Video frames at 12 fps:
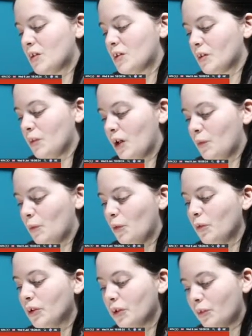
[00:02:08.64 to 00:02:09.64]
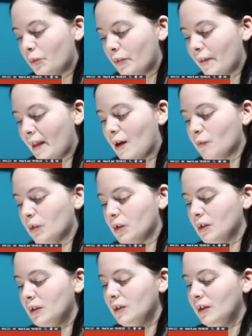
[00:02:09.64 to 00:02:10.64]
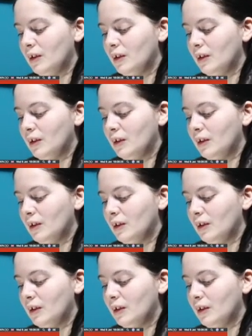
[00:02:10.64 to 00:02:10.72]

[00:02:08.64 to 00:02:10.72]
So I won't go for that one.